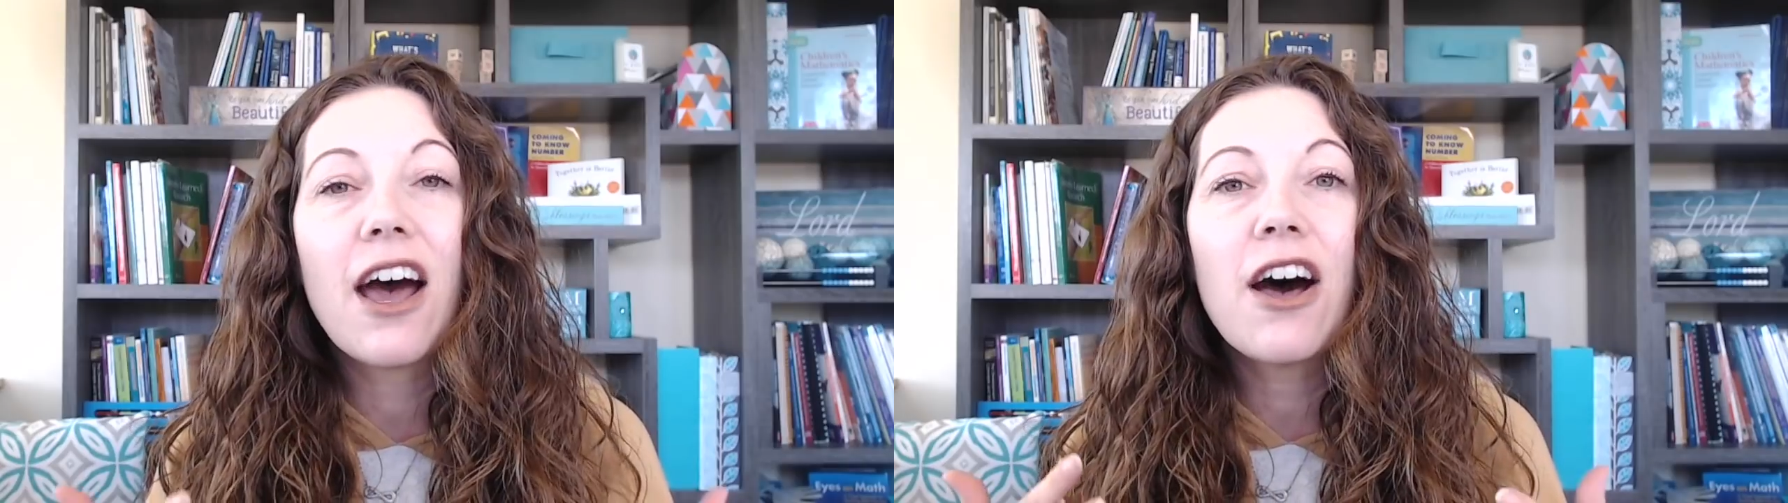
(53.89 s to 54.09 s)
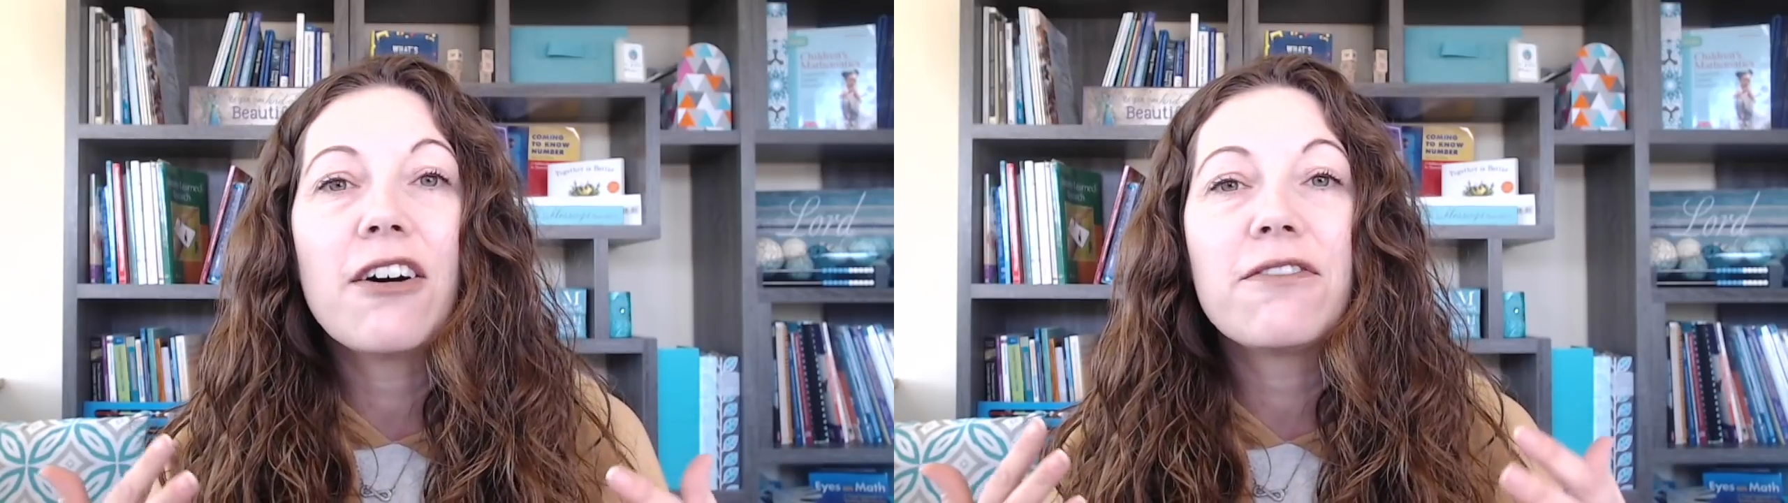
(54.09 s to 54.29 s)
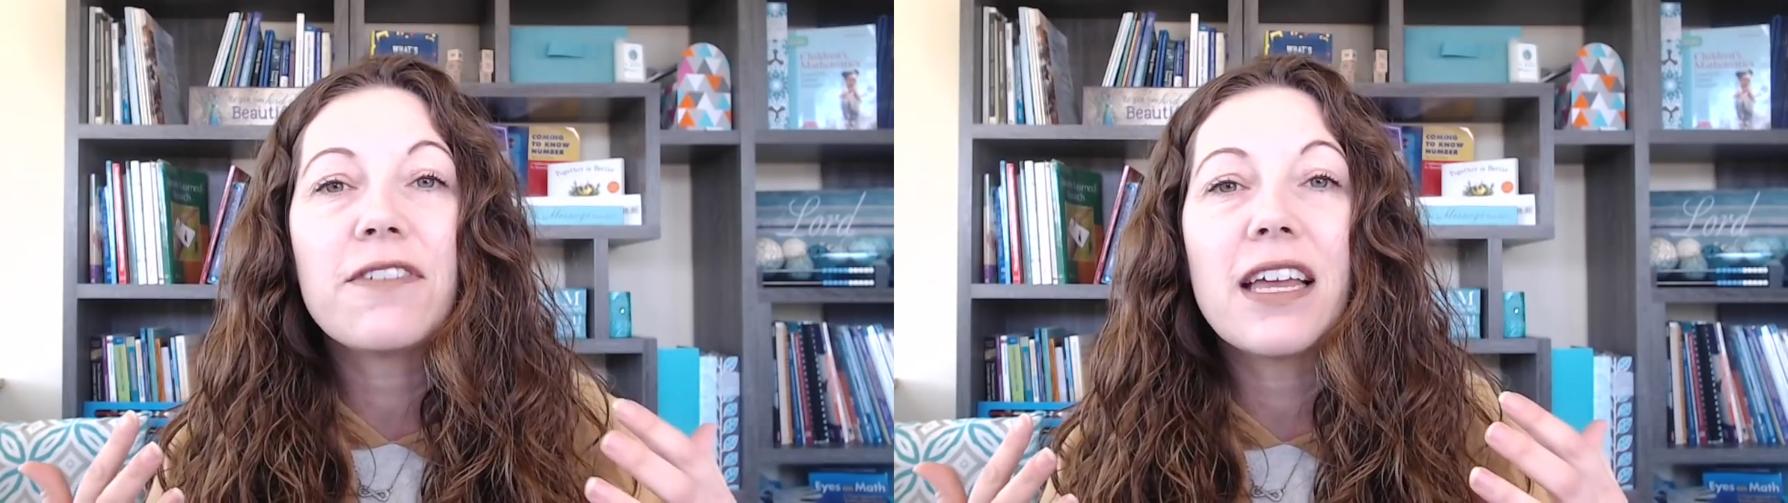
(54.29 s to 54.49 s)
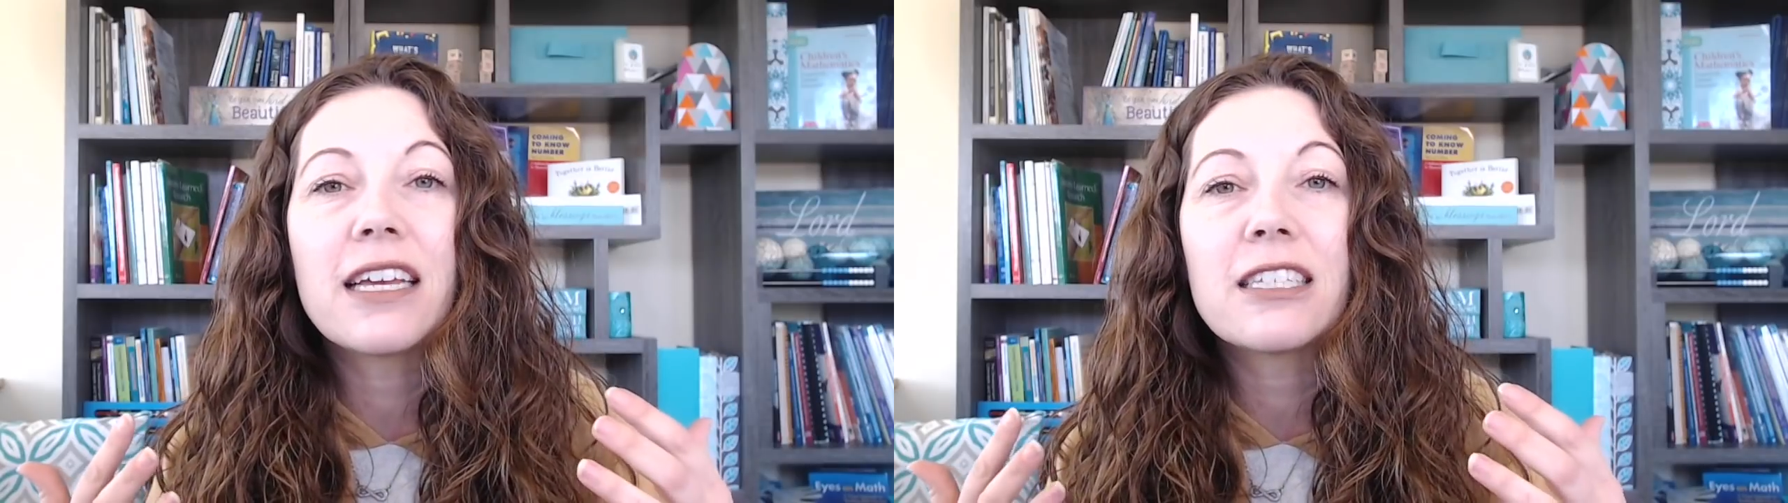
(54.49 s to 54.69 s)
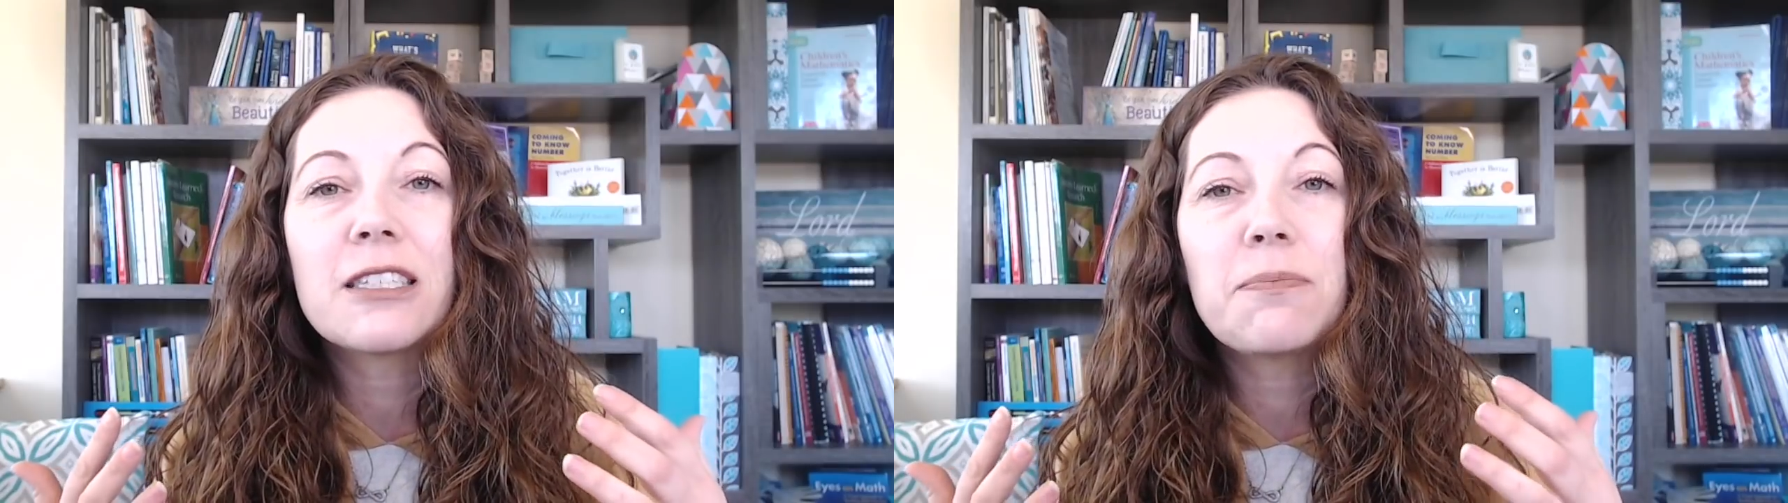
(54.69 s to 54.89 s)
of
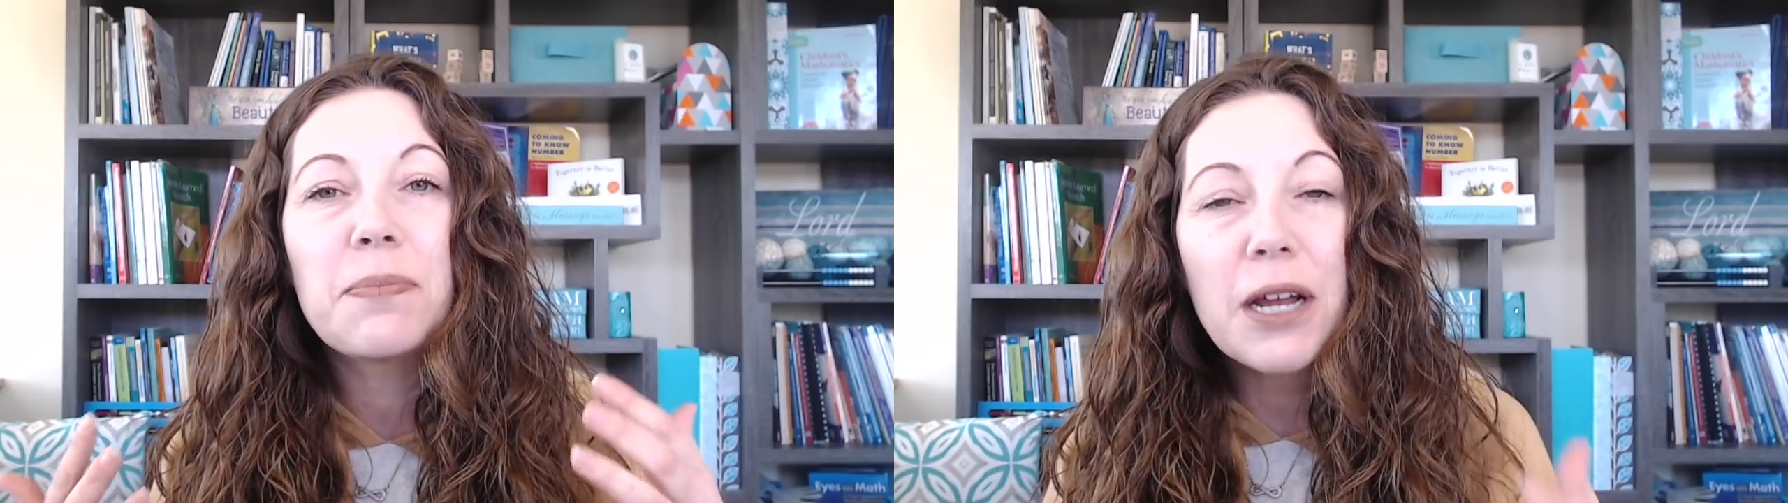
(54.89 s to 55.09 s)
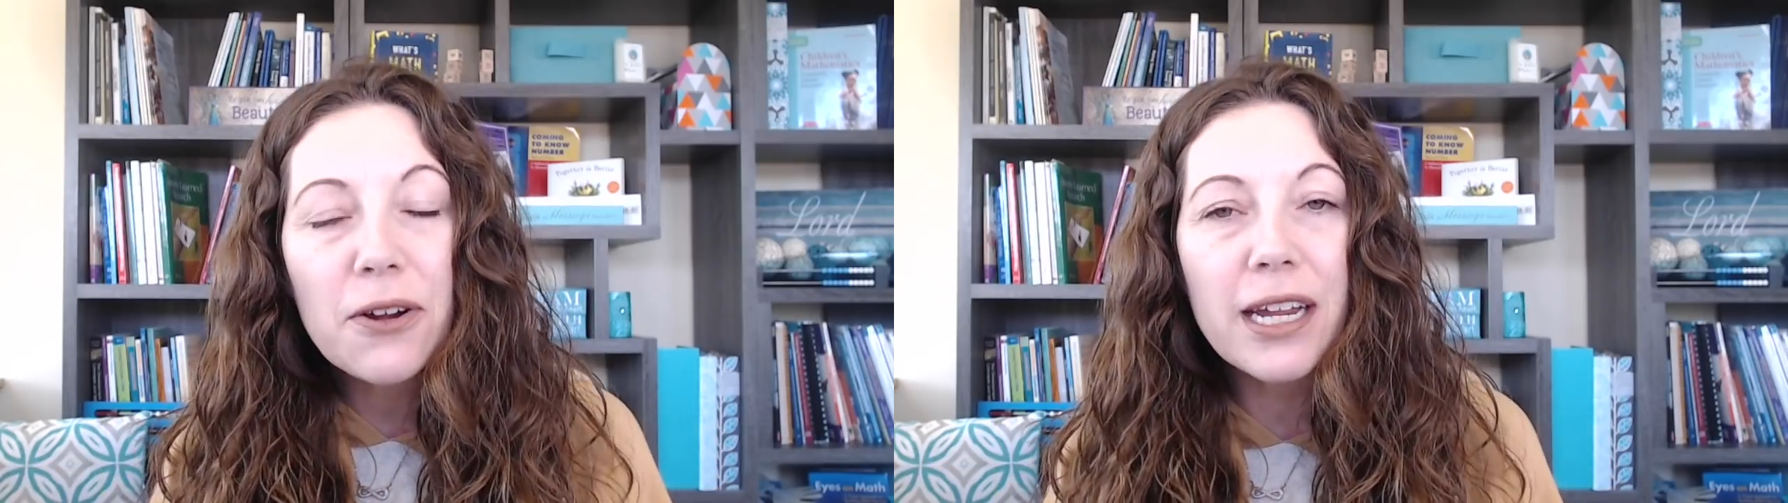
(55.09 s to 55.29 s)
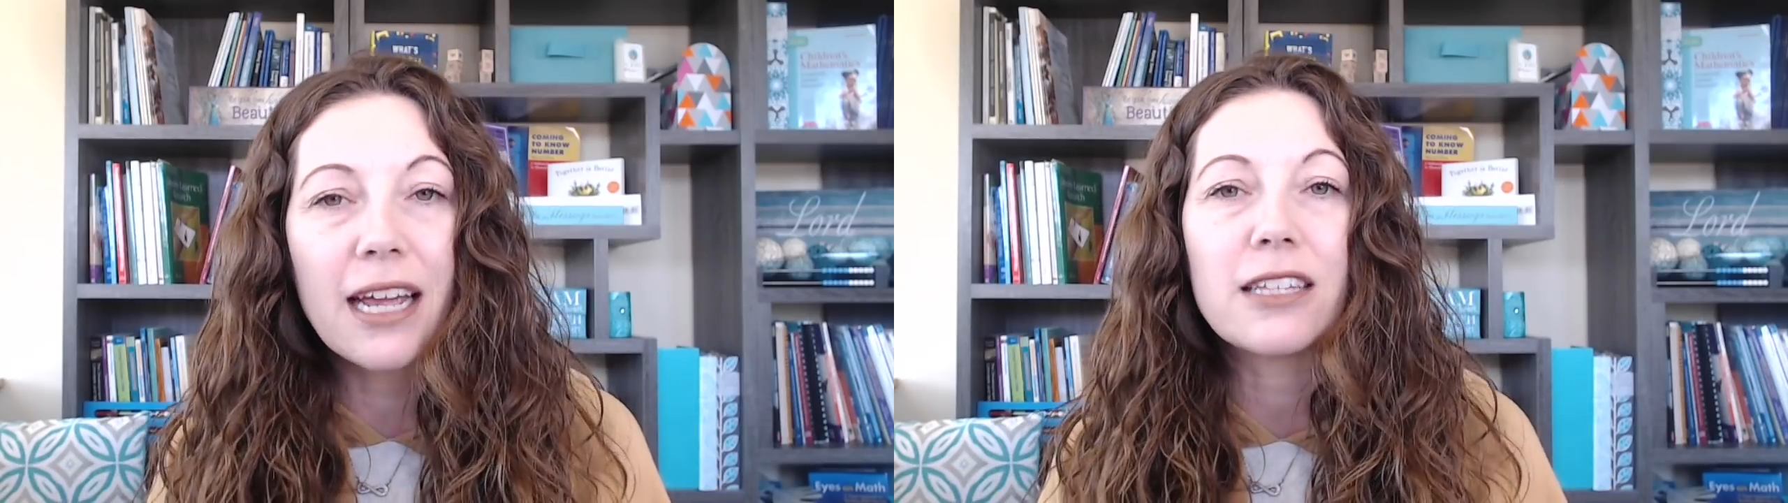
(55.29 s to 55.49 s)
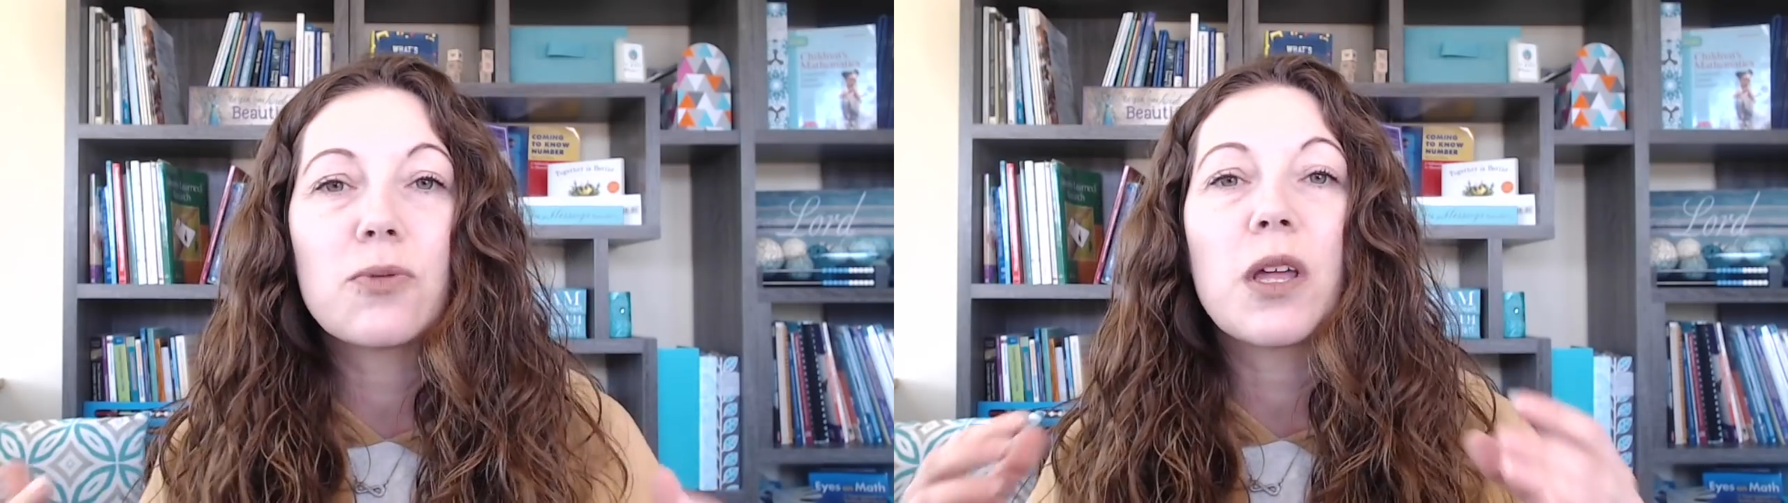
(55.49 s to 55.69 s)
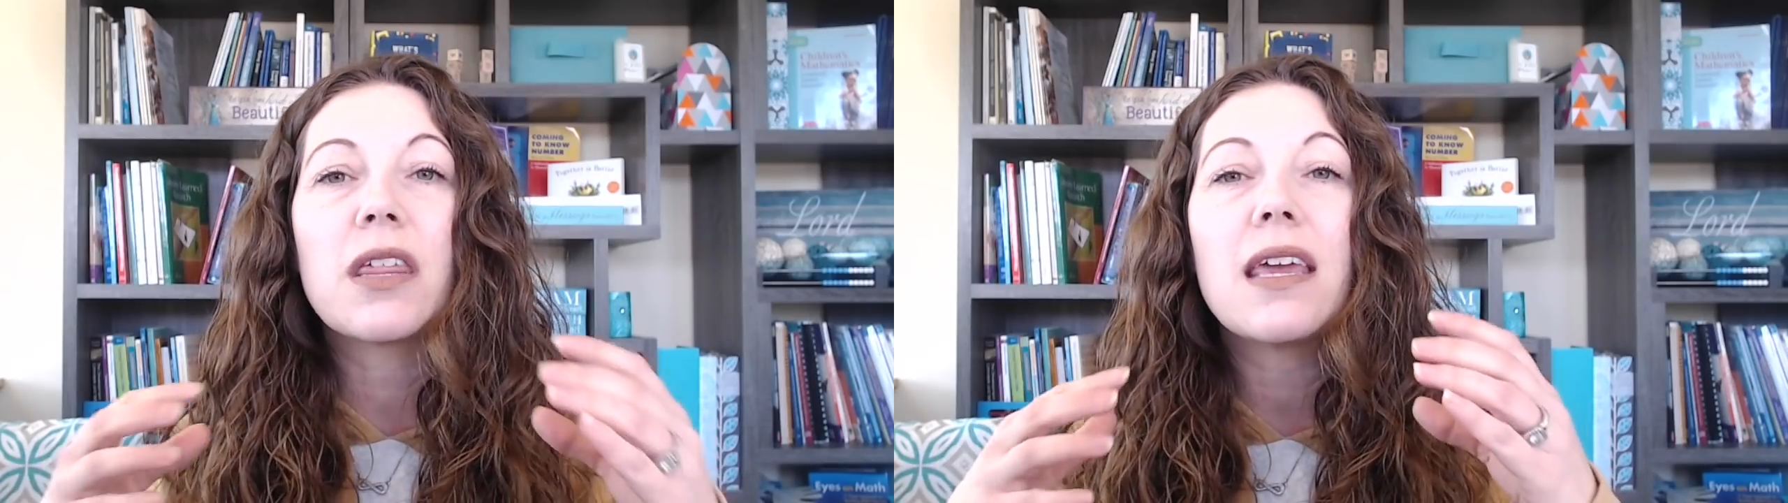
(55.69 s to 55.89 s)
experience
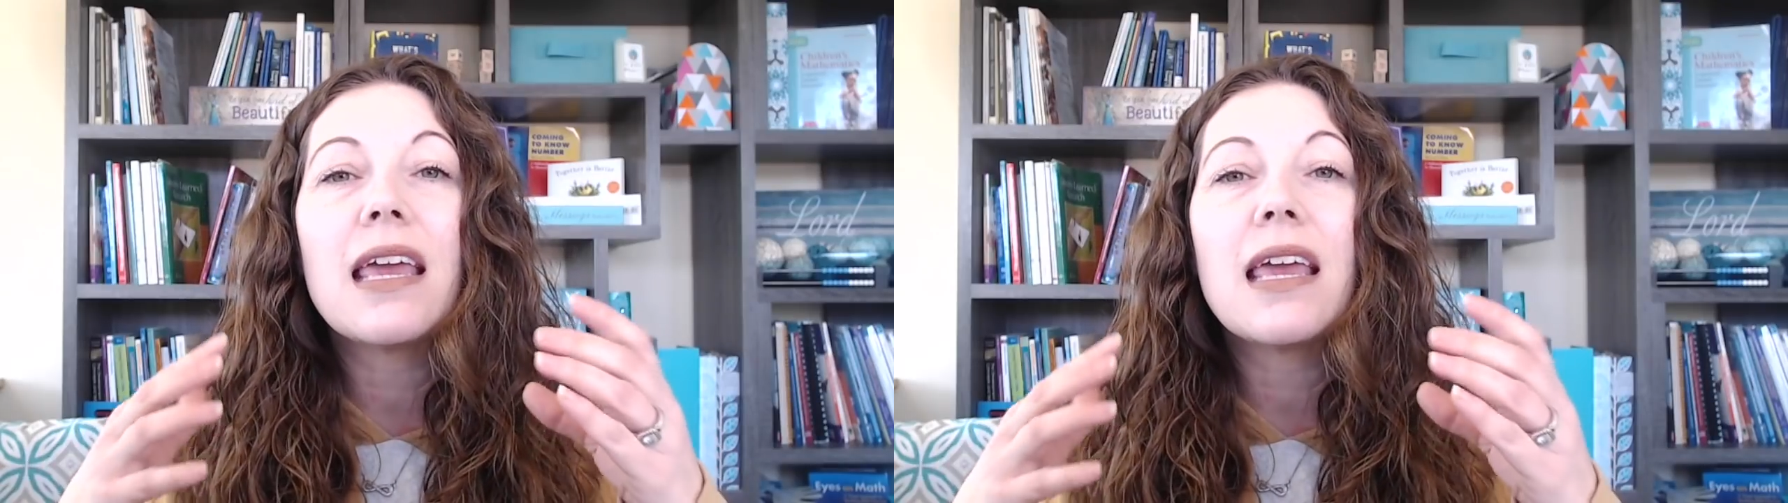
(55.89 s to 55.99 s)
with